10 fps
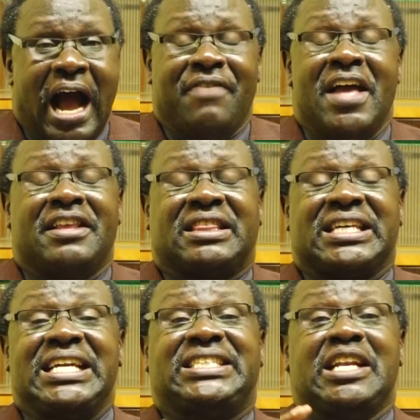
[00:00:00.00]
and they are
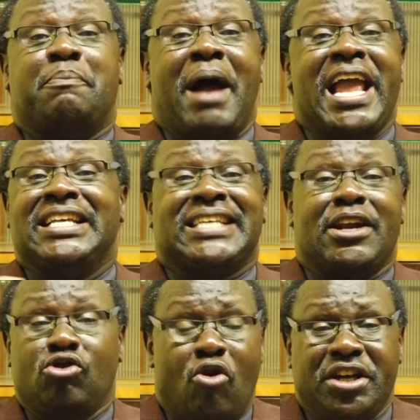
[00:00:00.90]
threatened by his
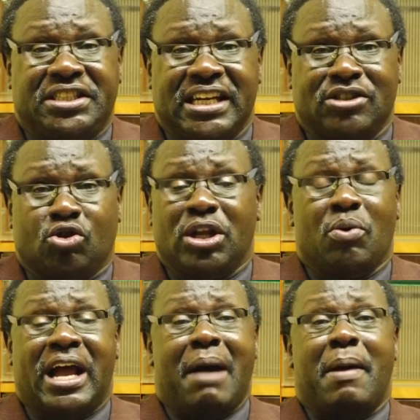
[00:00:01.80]
anointing. So they
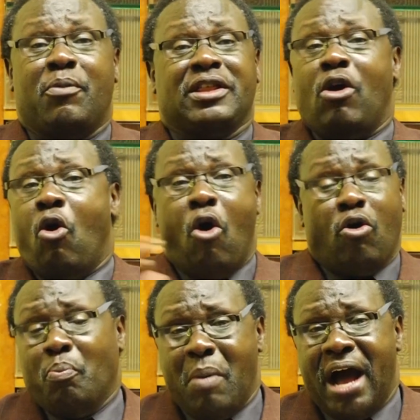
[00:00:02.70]
will come up with
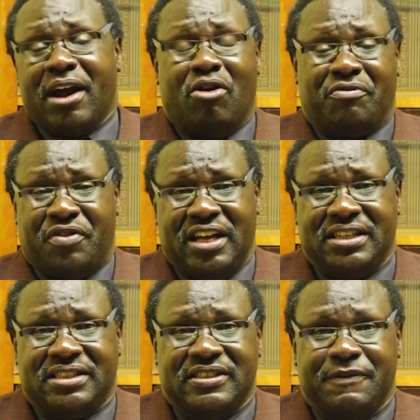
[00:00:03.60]
all manner of
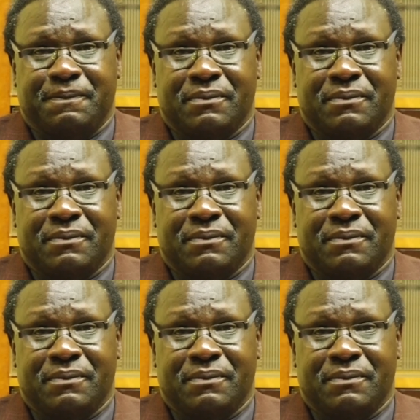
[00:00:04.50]
things.